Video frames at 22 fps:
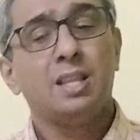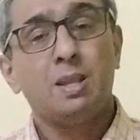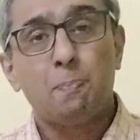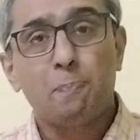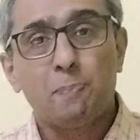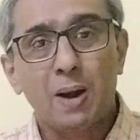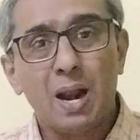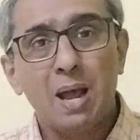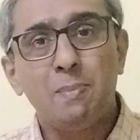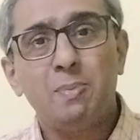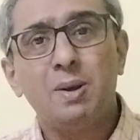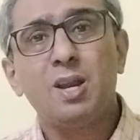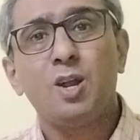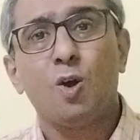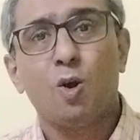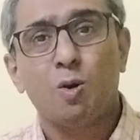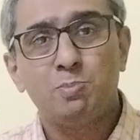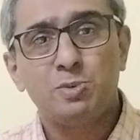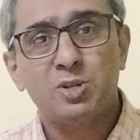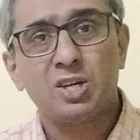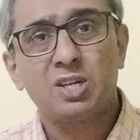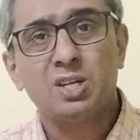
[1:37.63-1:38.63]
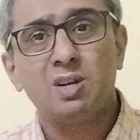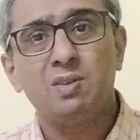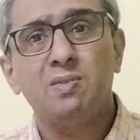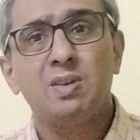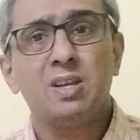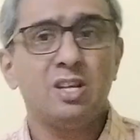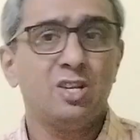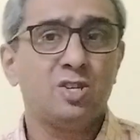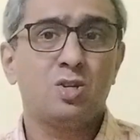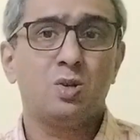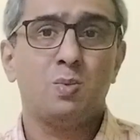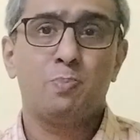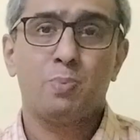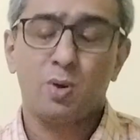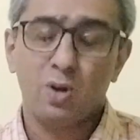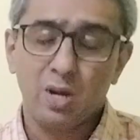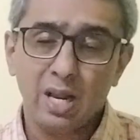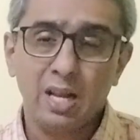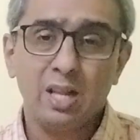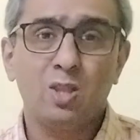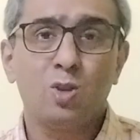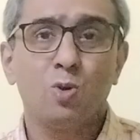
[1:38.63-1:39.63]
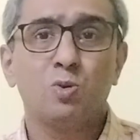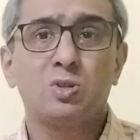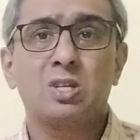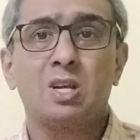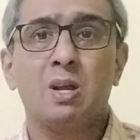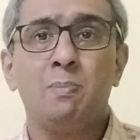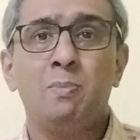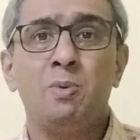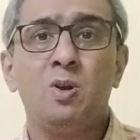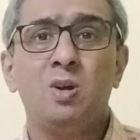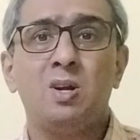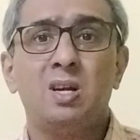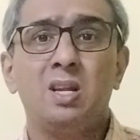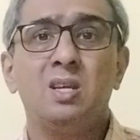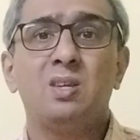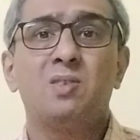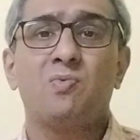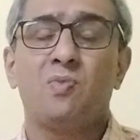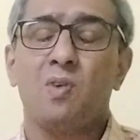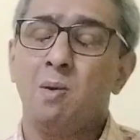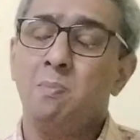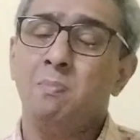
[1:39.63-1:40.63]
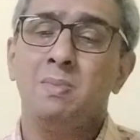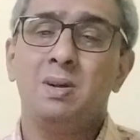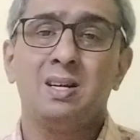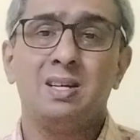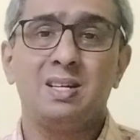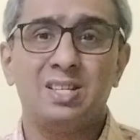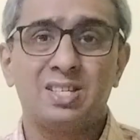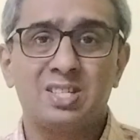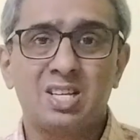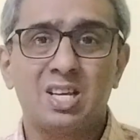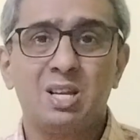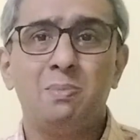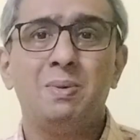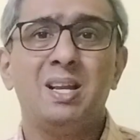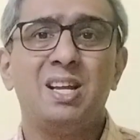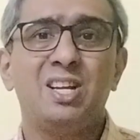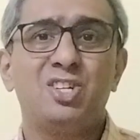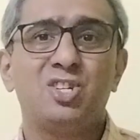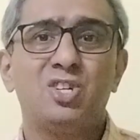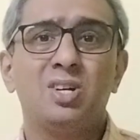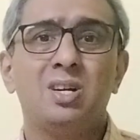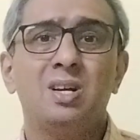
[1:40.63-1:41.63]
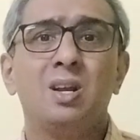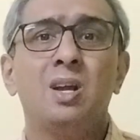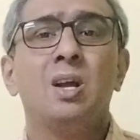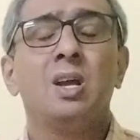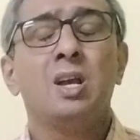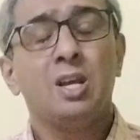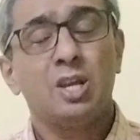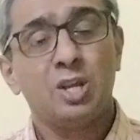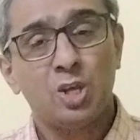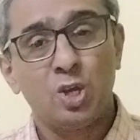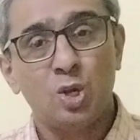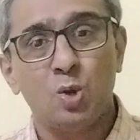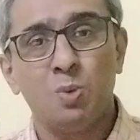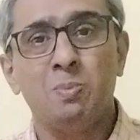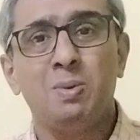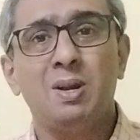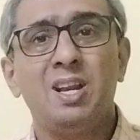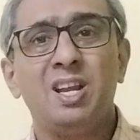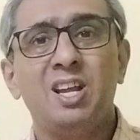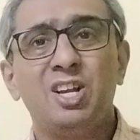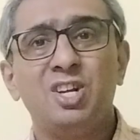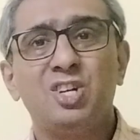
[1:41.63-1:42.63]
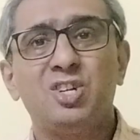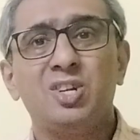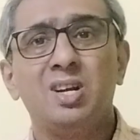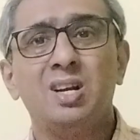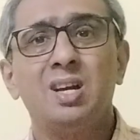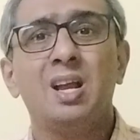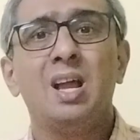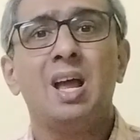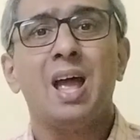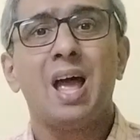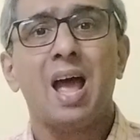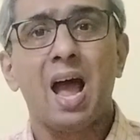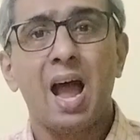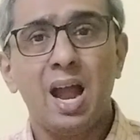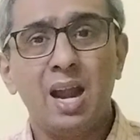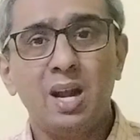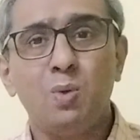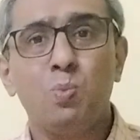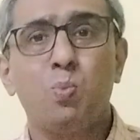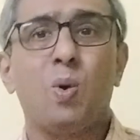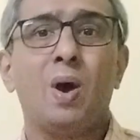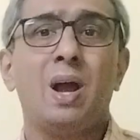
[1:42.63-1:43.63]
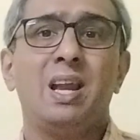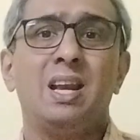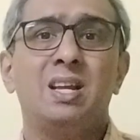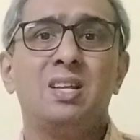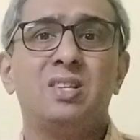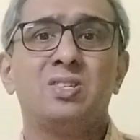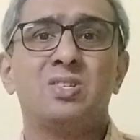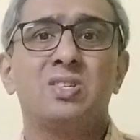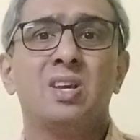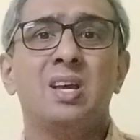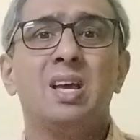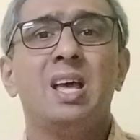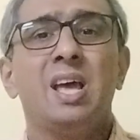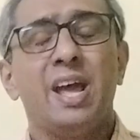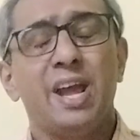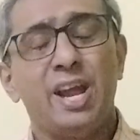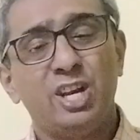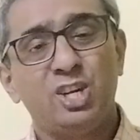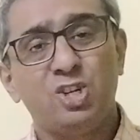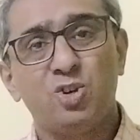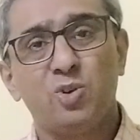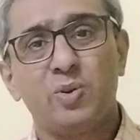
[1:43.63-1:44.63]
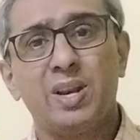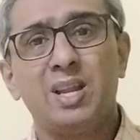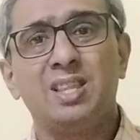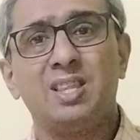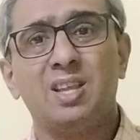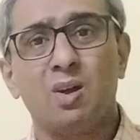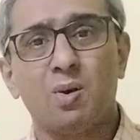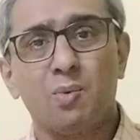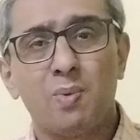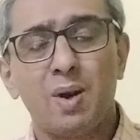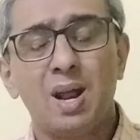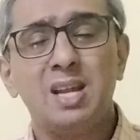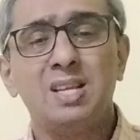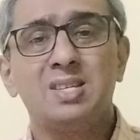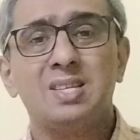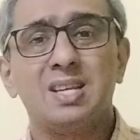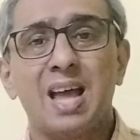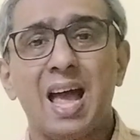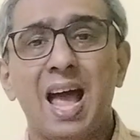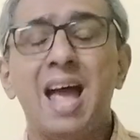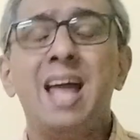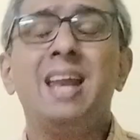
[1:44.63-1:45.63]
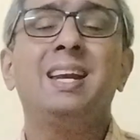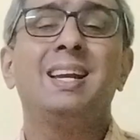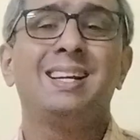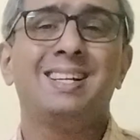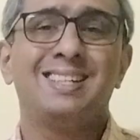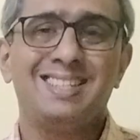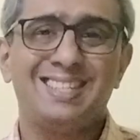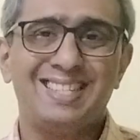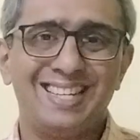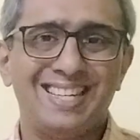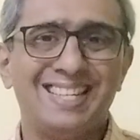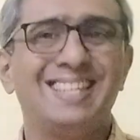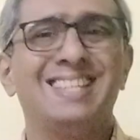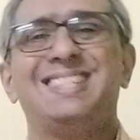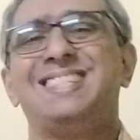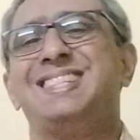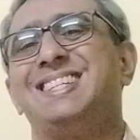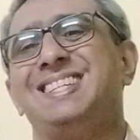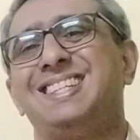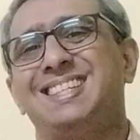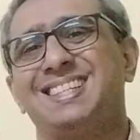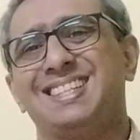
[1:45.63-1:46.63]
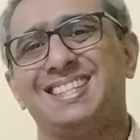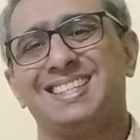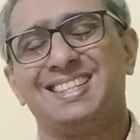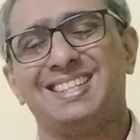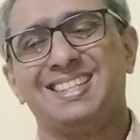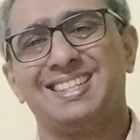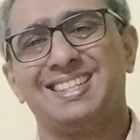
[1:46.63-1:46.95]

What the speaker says: The primary objective is to protect those communities from discrimination, humiliation and violence, ensuring their rights and dignity.